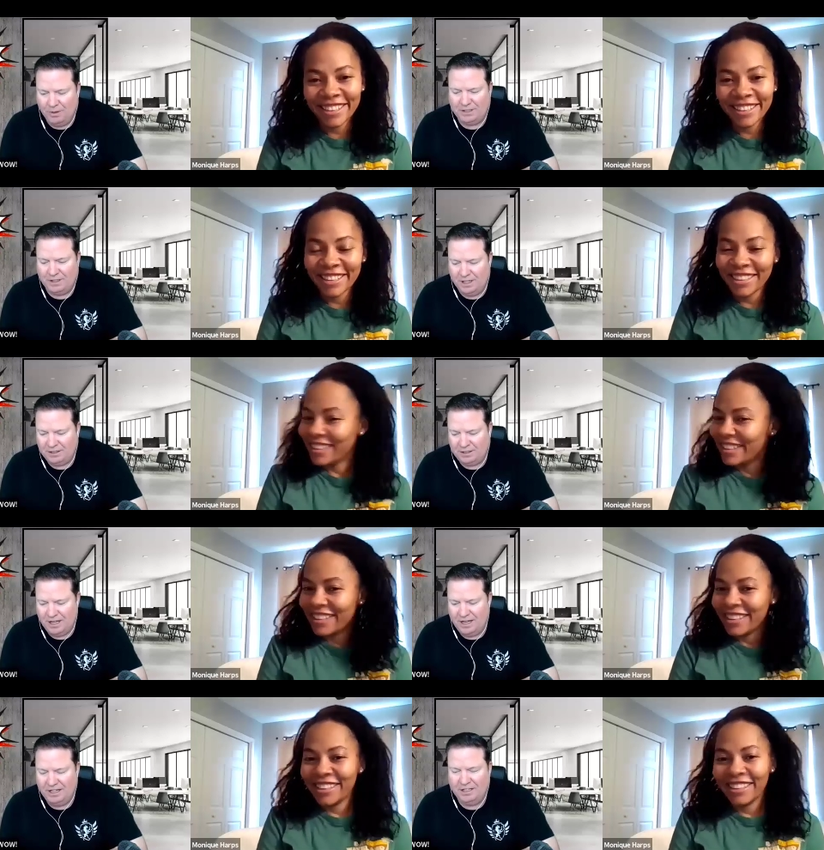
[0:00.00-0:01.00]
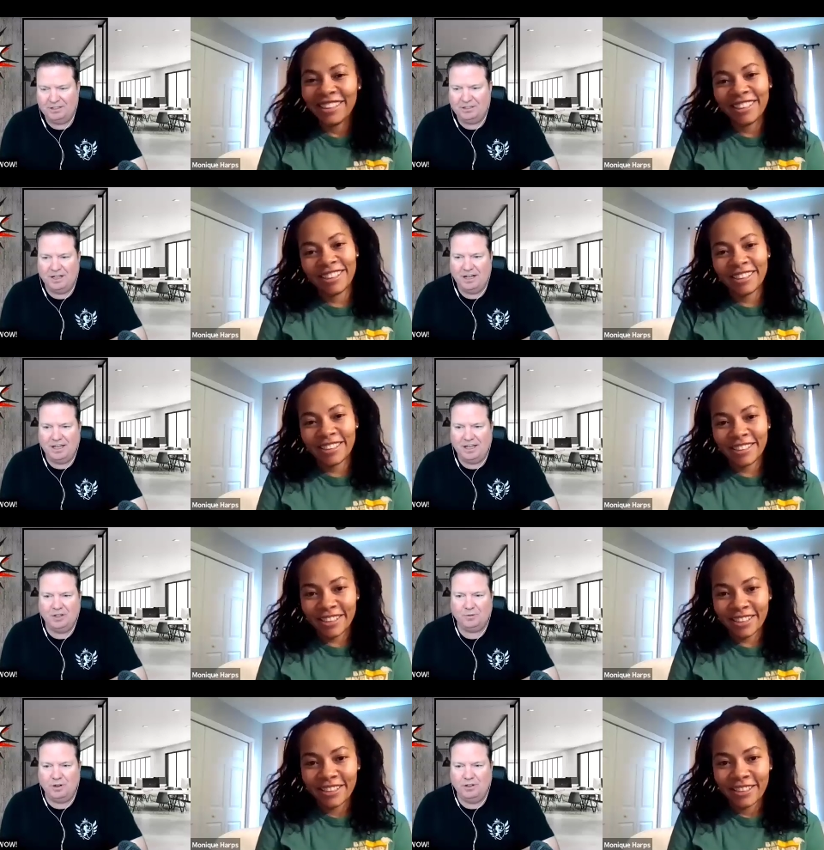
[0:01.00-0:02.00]
Speaker 1: it, it, it is, uh, it
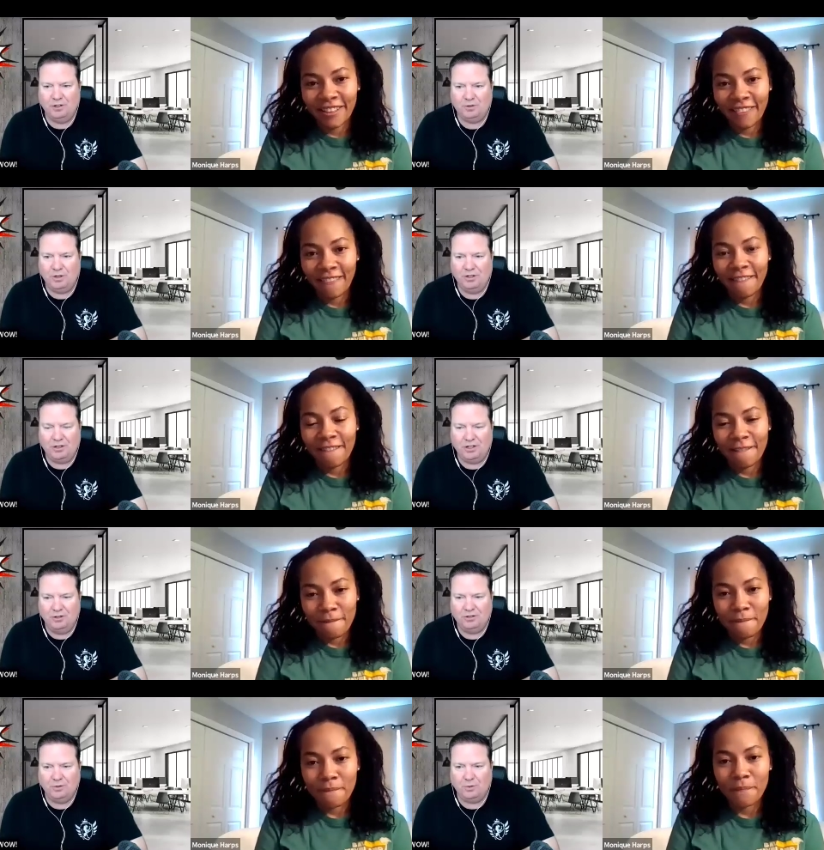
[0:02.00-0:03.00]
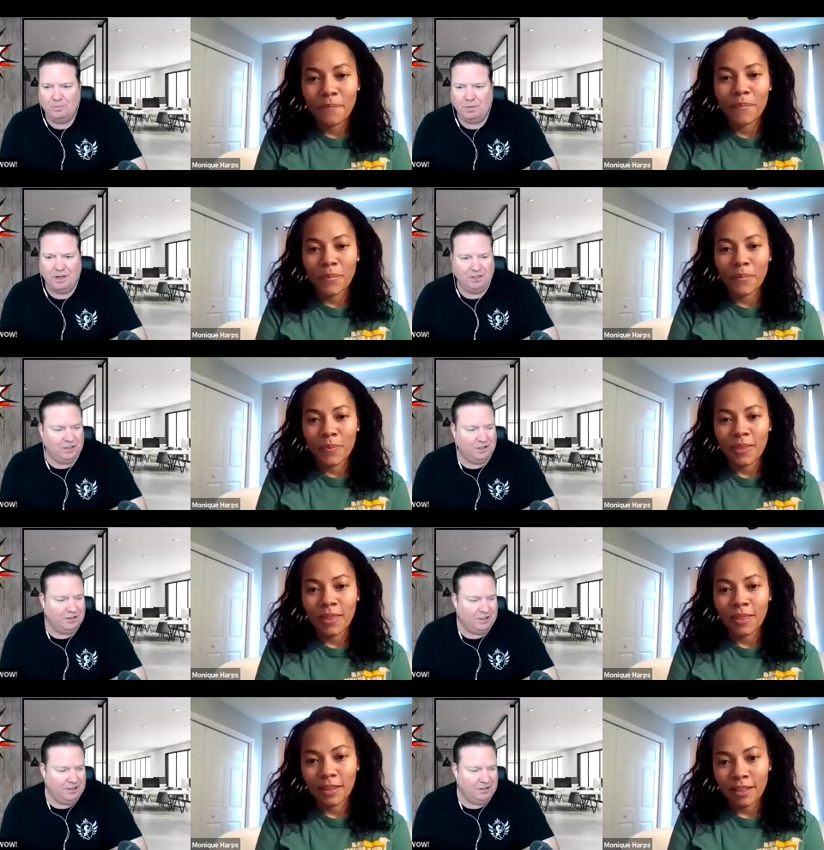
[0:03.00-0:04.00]
is one of those where you can use the word mm-hmm. punch
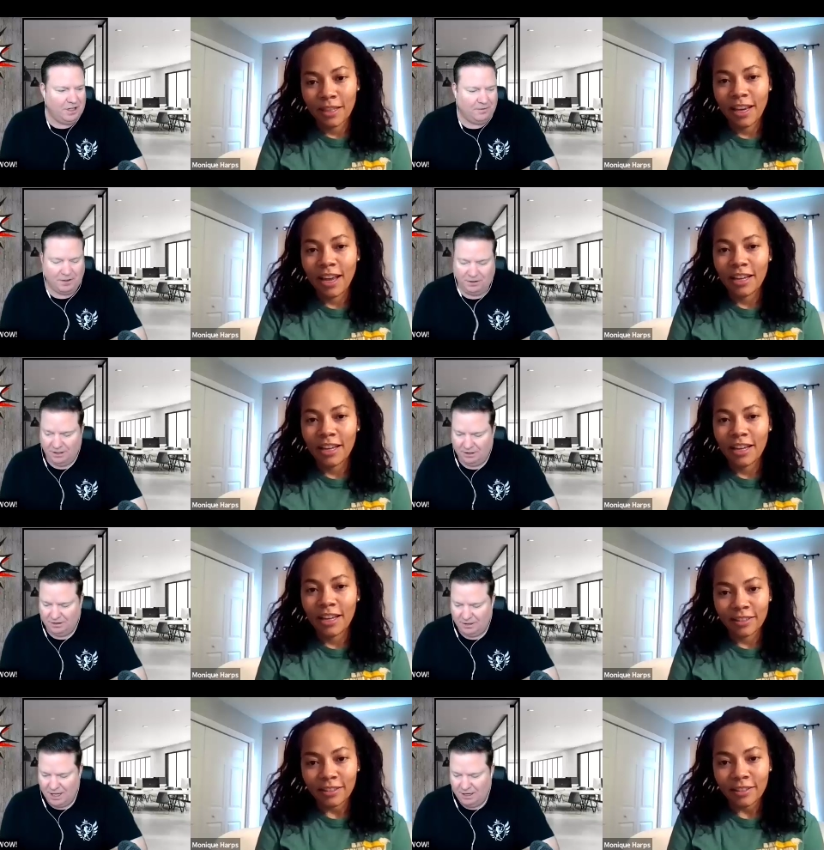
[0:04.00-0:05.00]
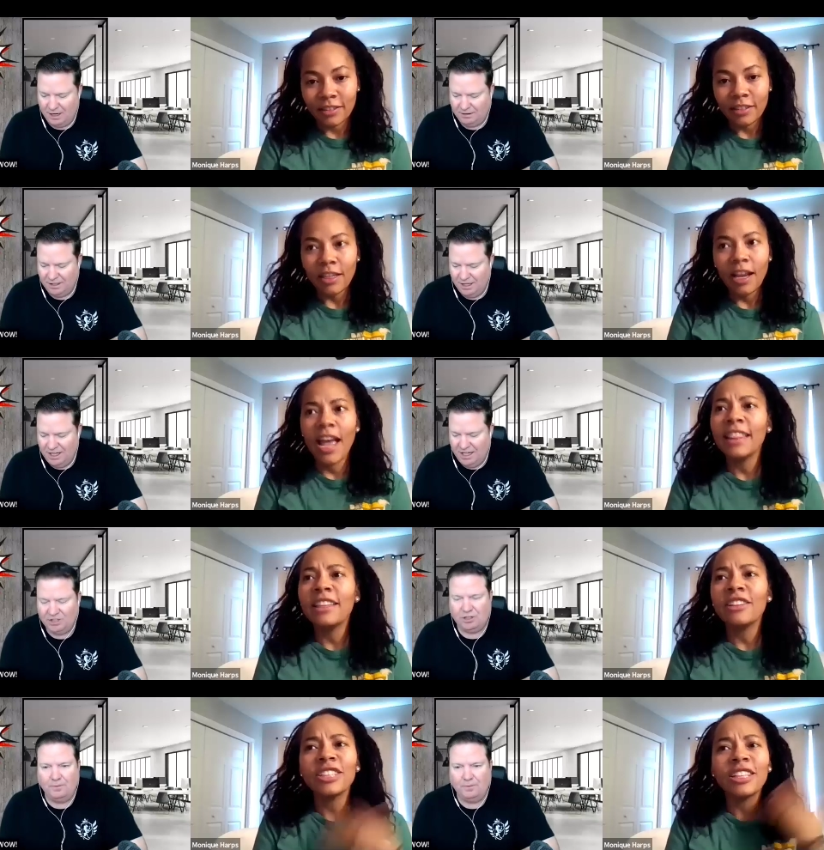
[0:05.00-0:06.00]
and, and definitely yeah. a lot. It, and
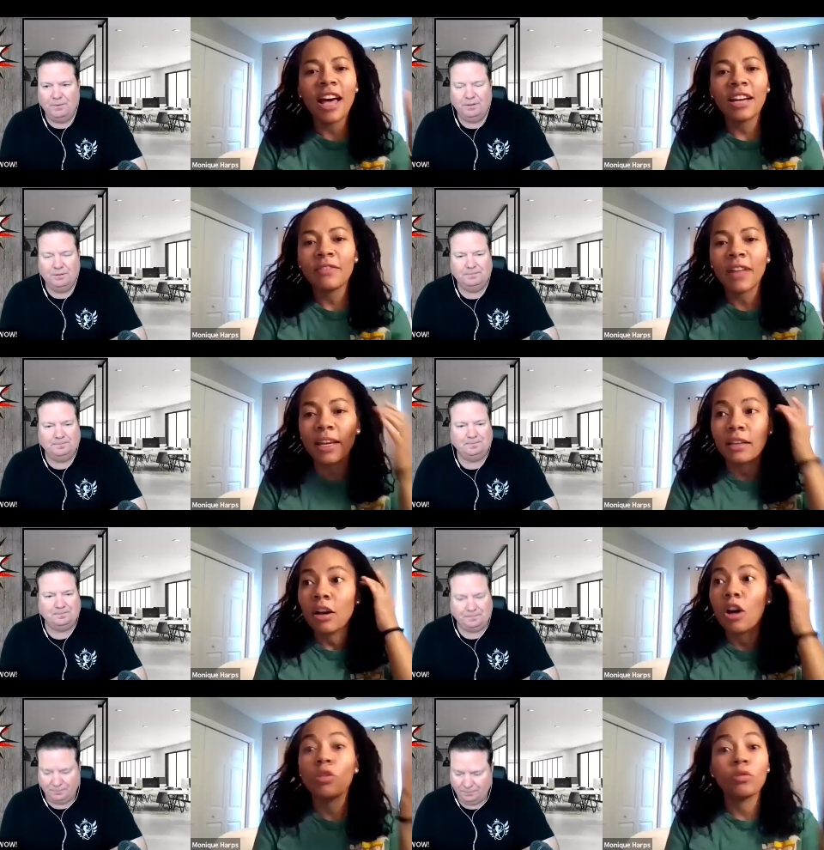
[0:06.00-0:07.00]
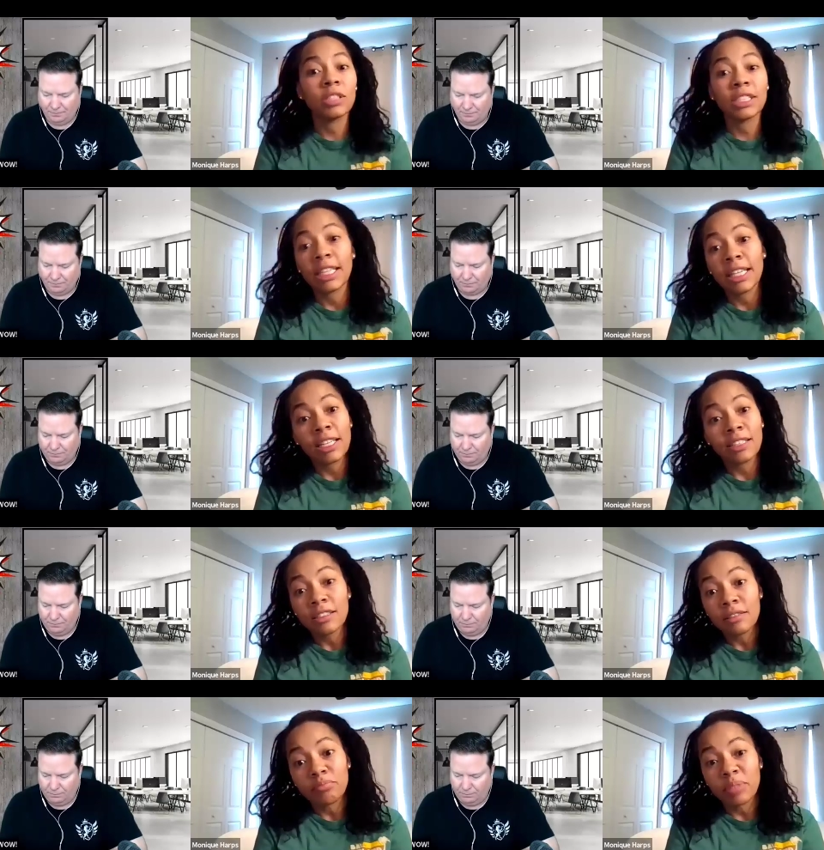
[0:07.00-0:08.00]
there's still,
Speaker 2: a lot of like, oh,
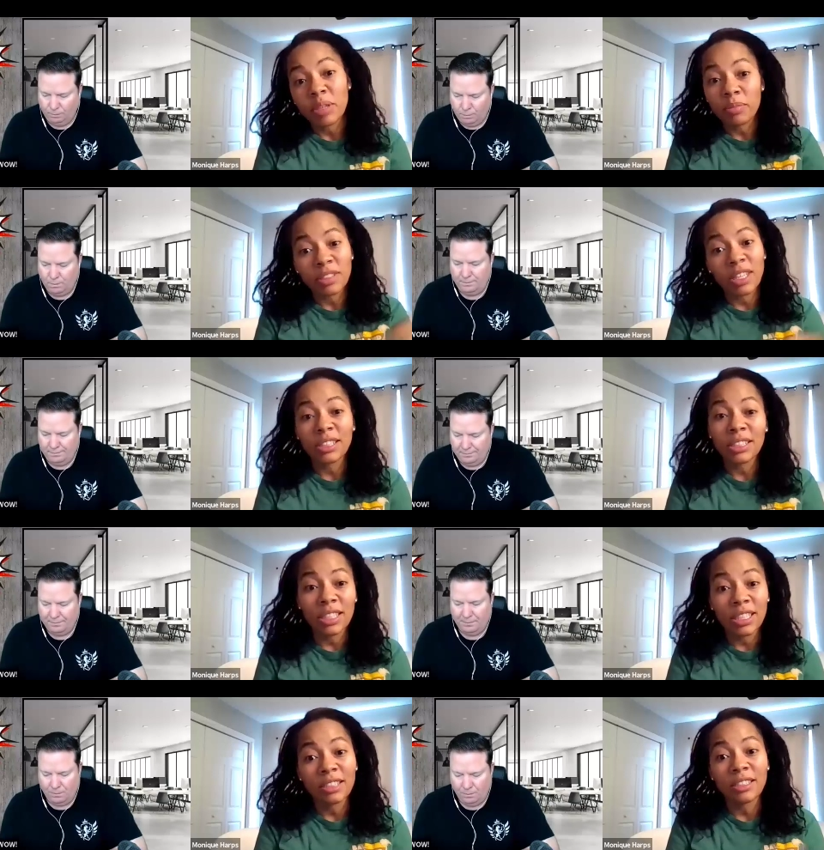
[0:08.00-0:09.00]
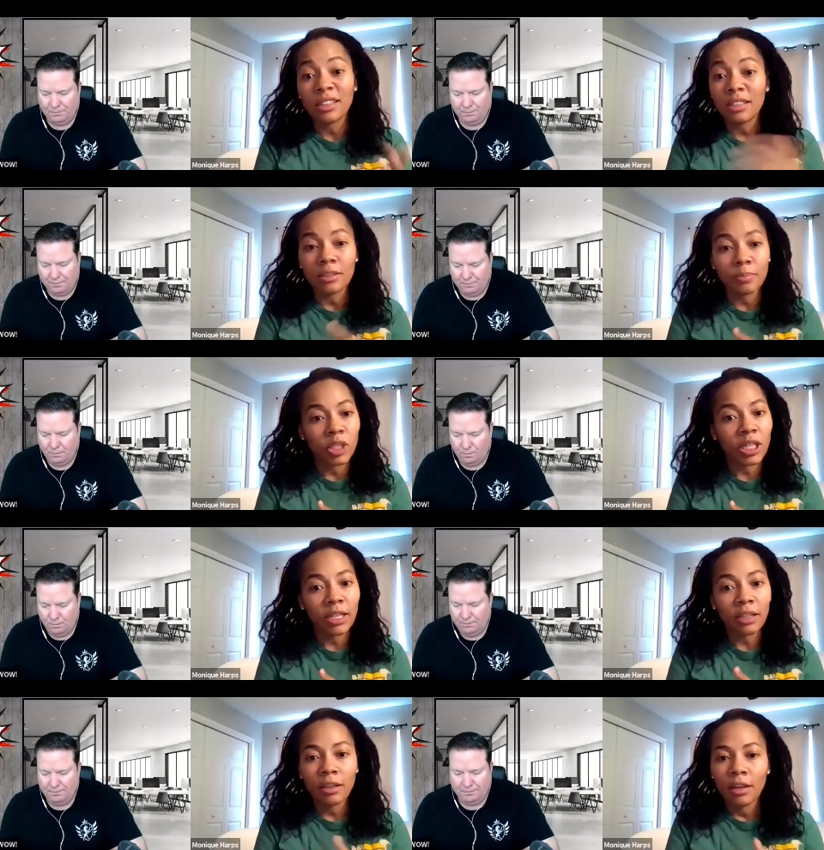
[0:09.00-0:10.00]
seeds, people send seeds in the
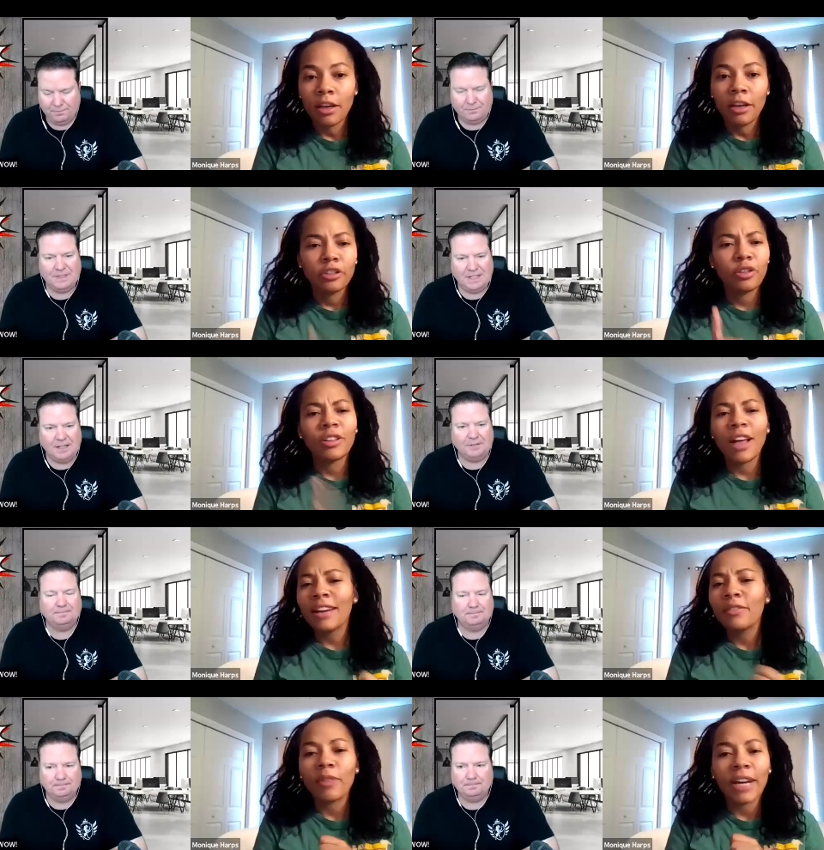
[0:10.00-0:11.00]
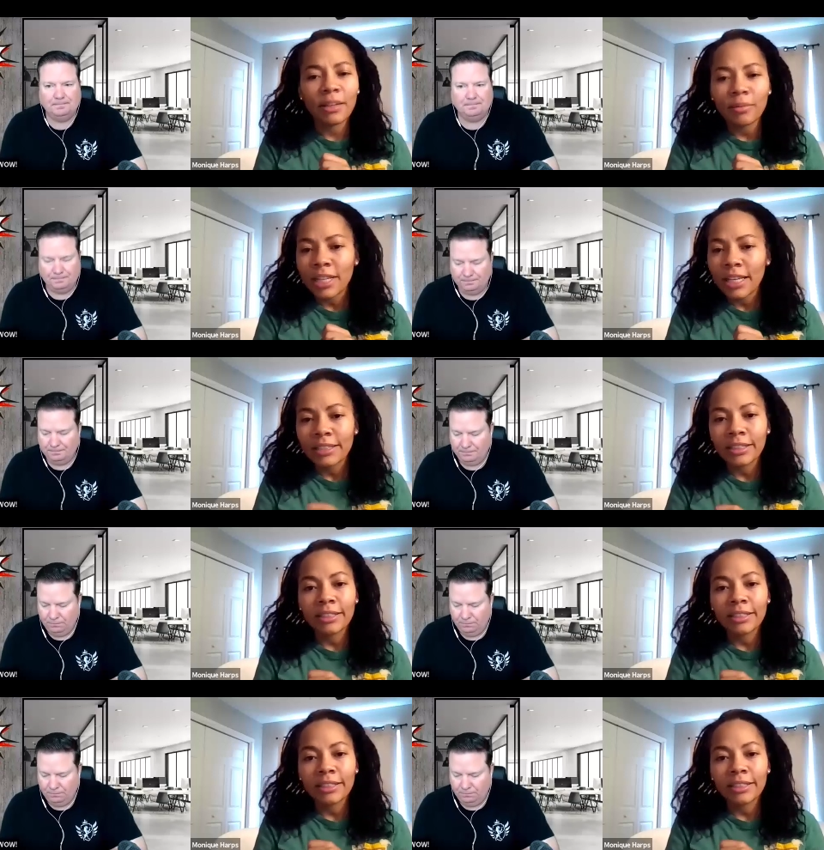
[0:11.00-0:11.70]
spring. So yeah. a lot of random days to